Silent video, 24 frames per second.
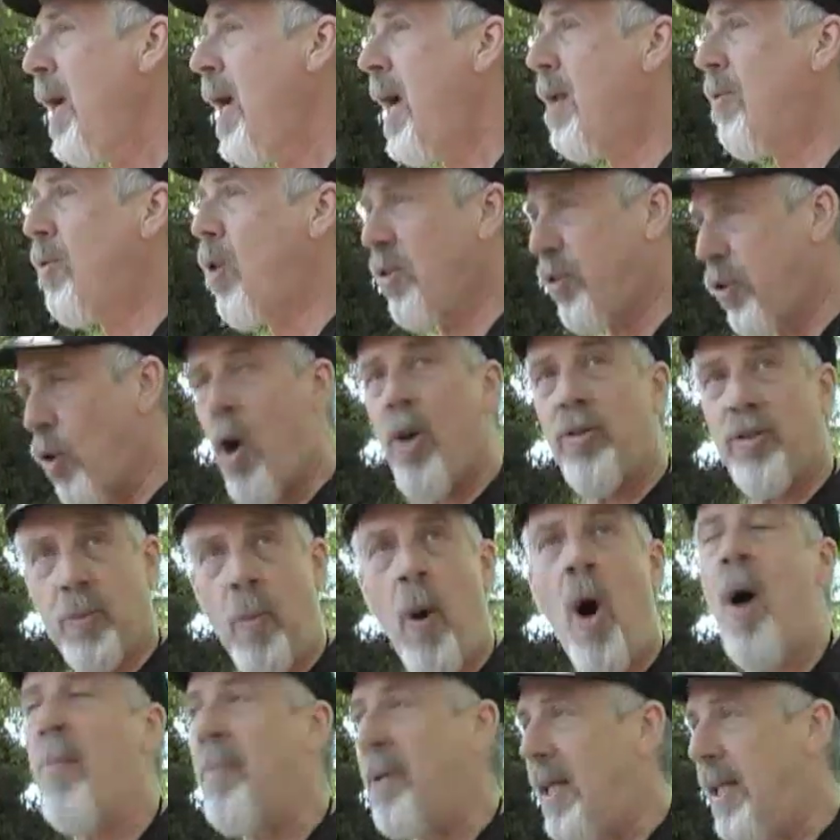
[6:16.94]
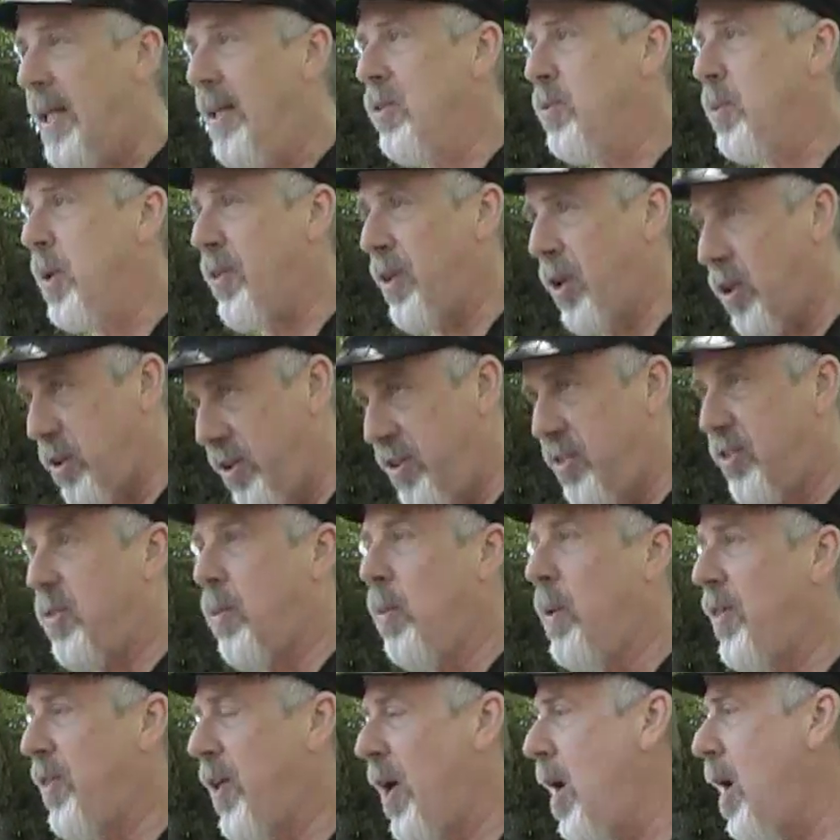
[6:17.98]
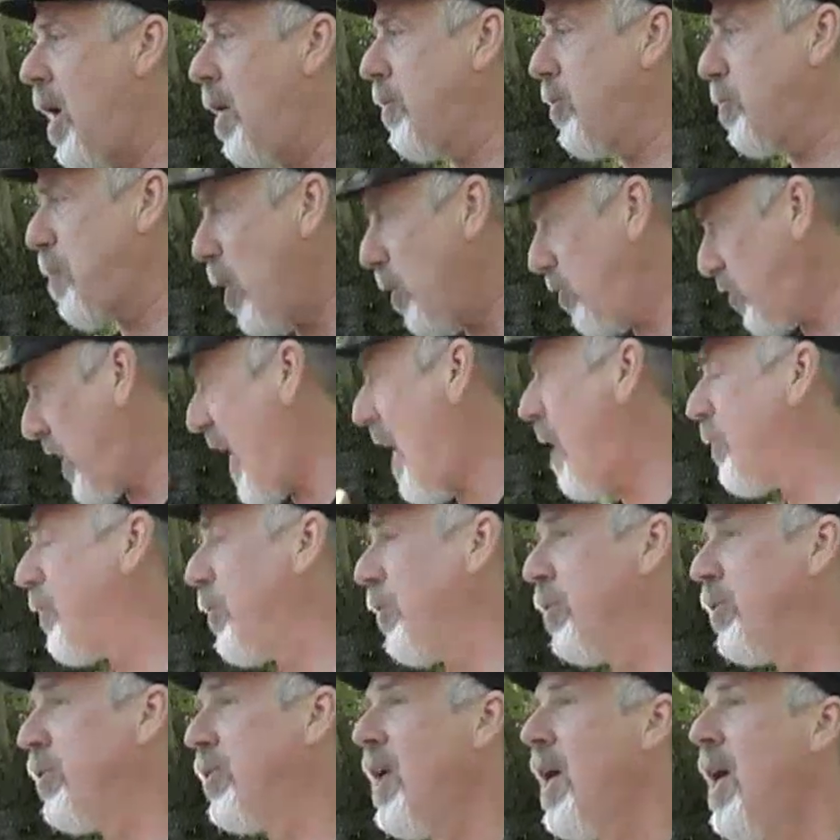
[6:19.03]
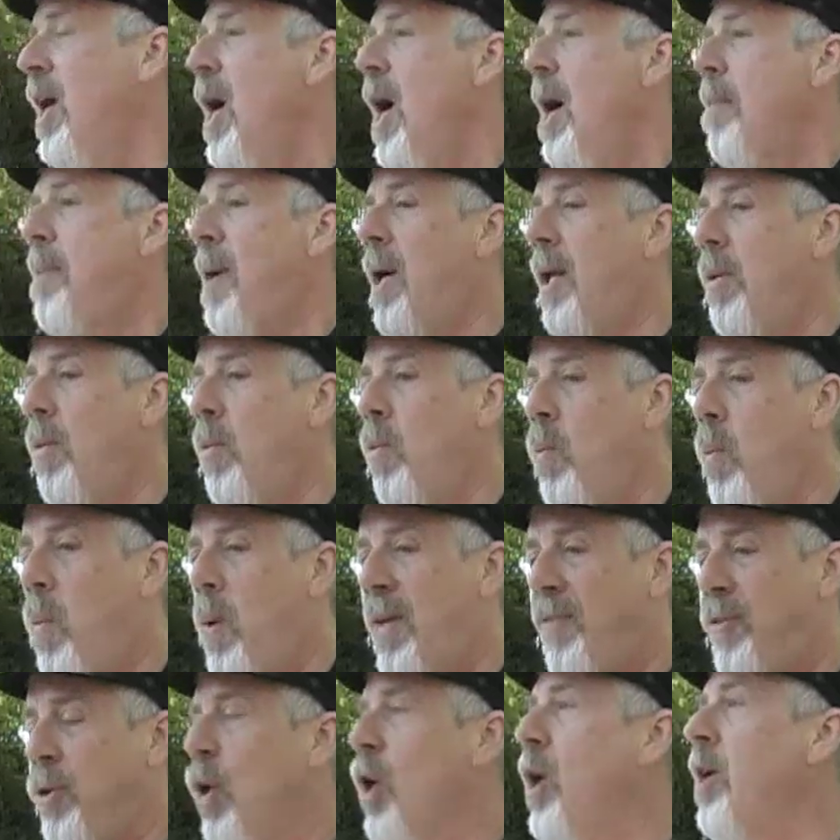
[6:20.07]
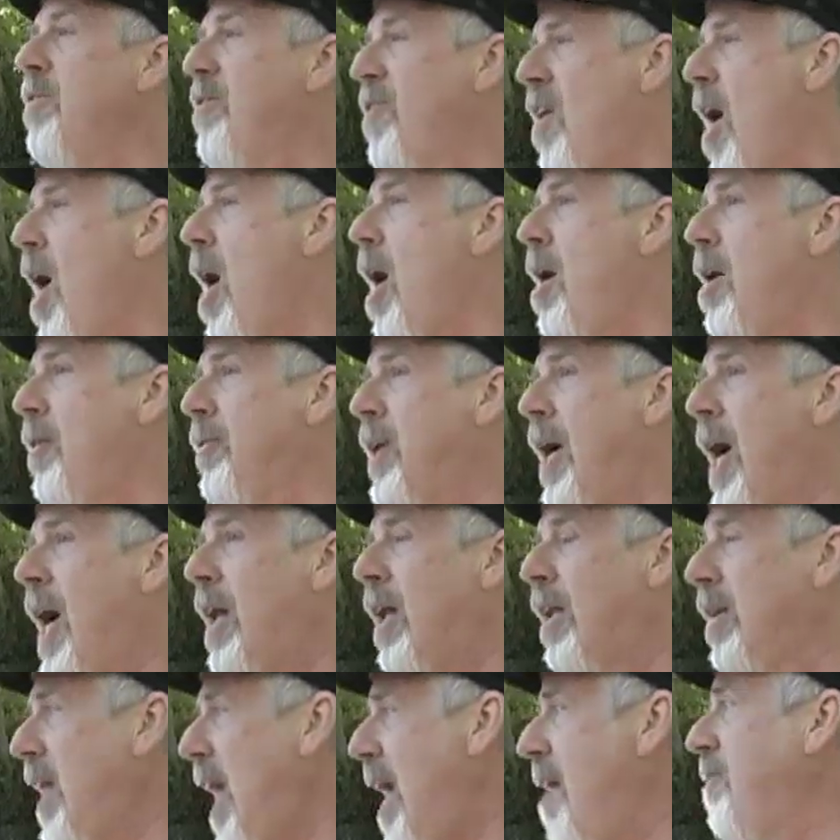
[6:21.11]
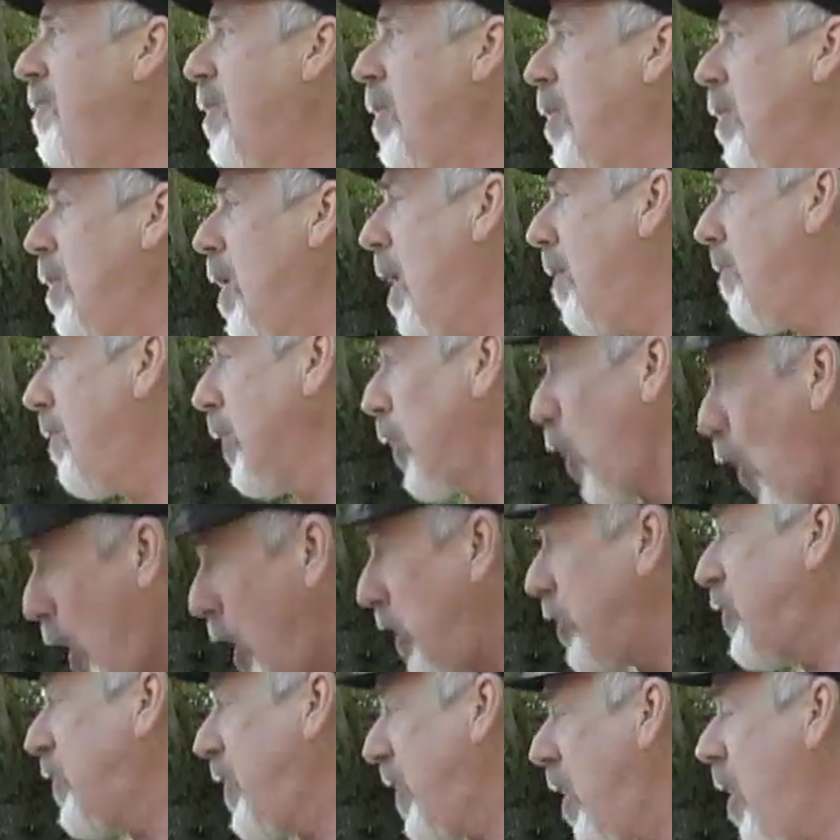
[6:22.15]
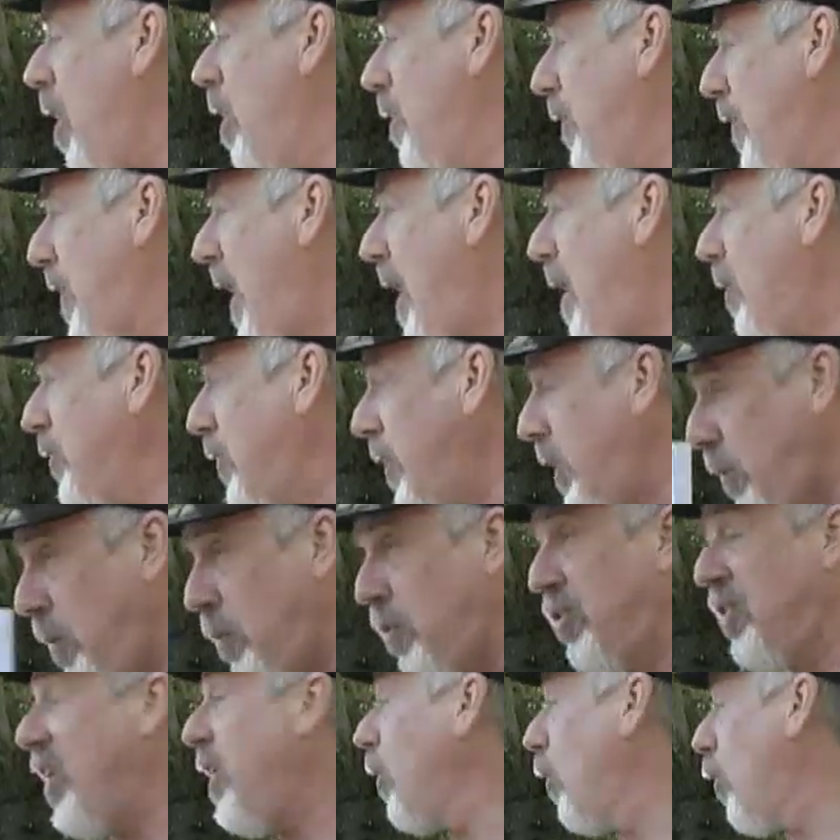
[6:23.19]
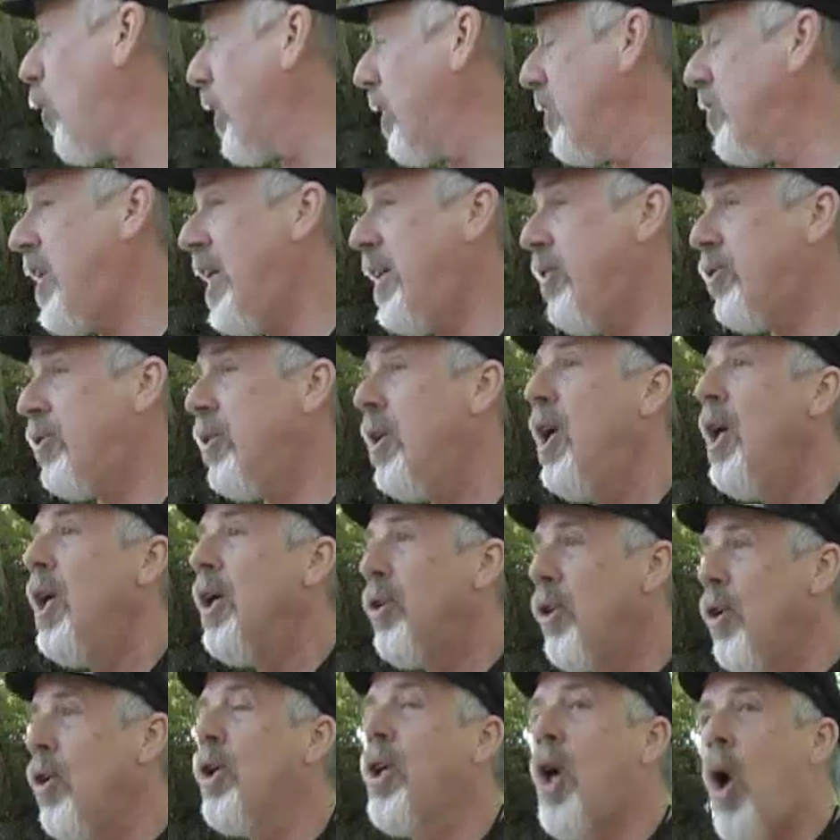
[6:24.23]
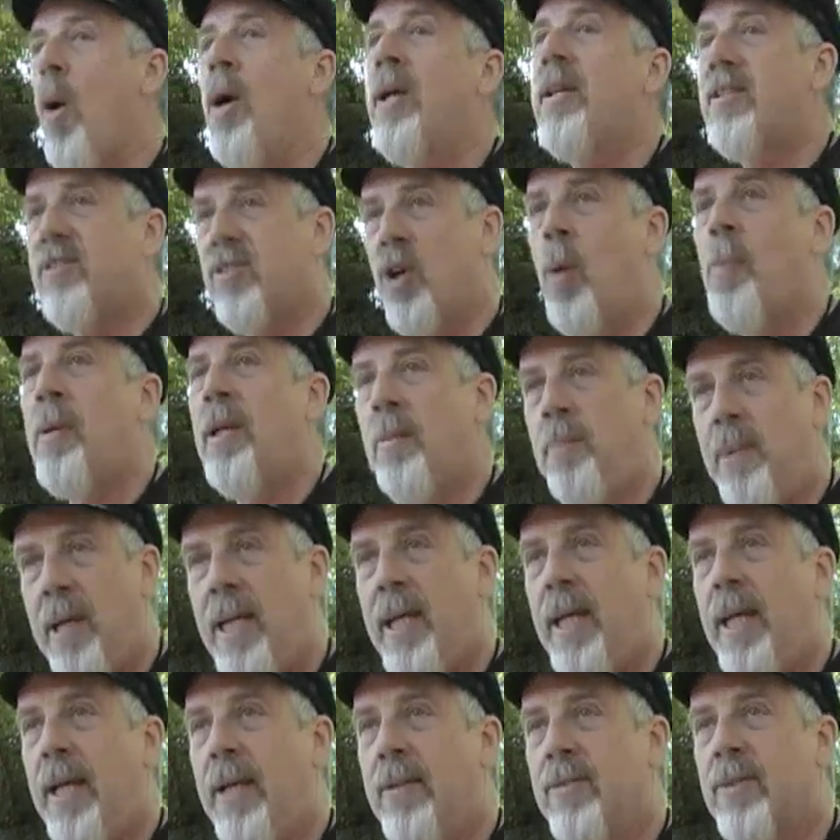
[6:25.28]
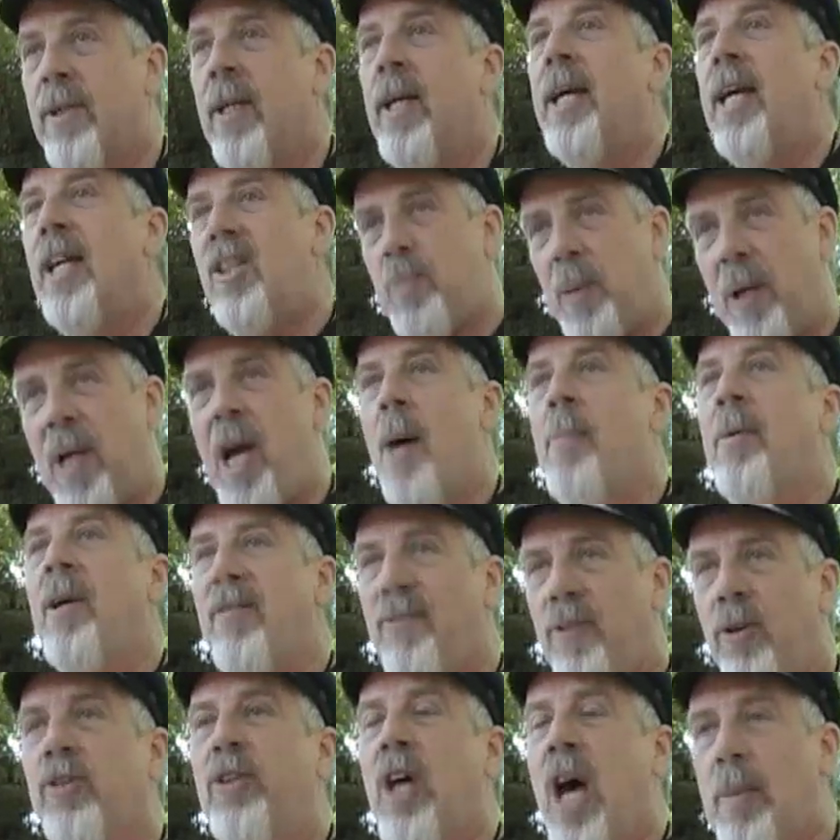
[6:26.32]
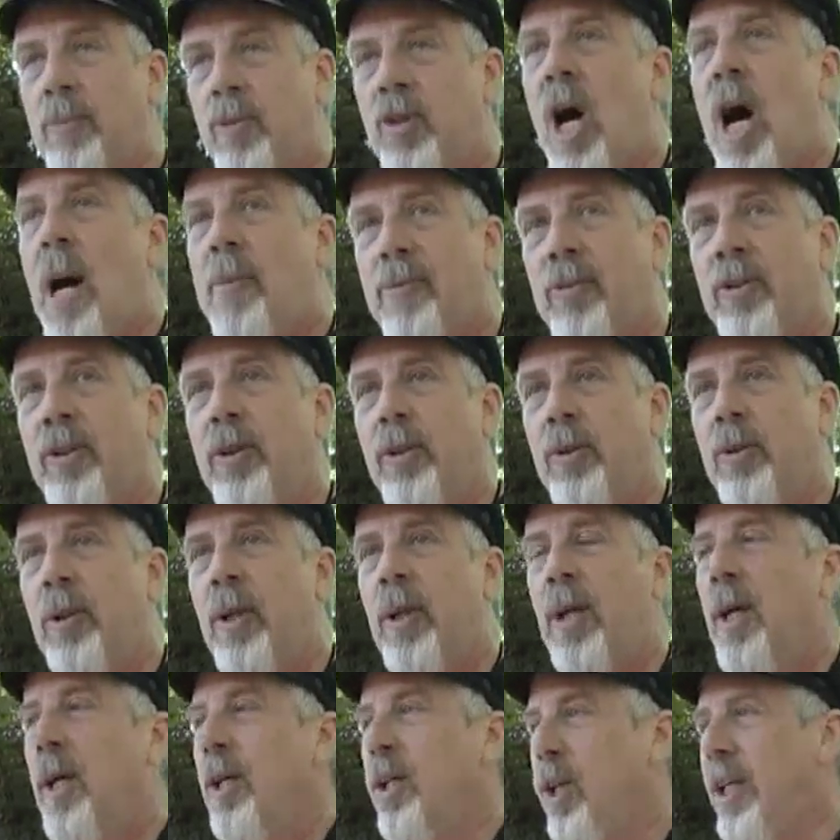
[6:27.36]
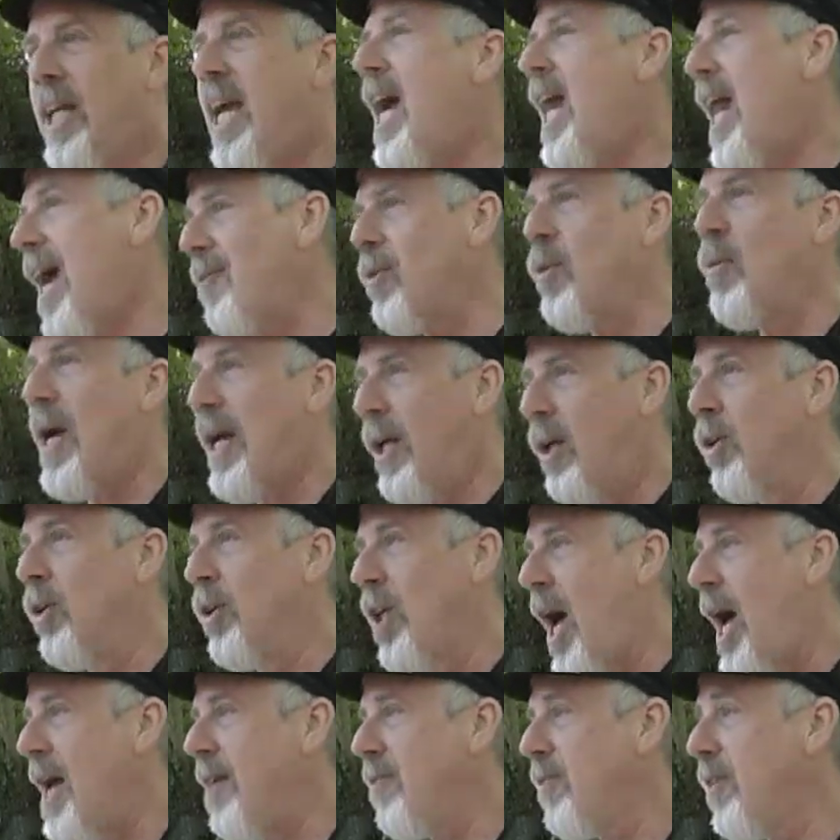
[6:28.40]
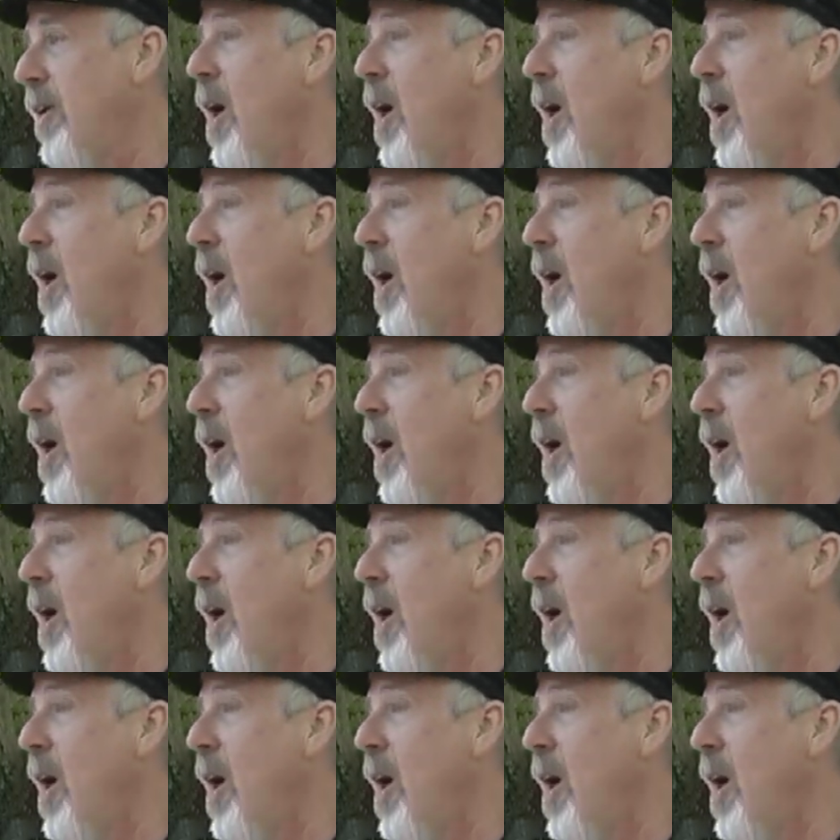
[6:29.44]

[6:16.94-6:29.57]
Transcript: and of course they're all small meetings with with uh, spokes councils. But if you're involved at a level of larger than 100,000 single organization, you're going to so many meetings. It's becoming a full-time job for you. You can't have a regular life.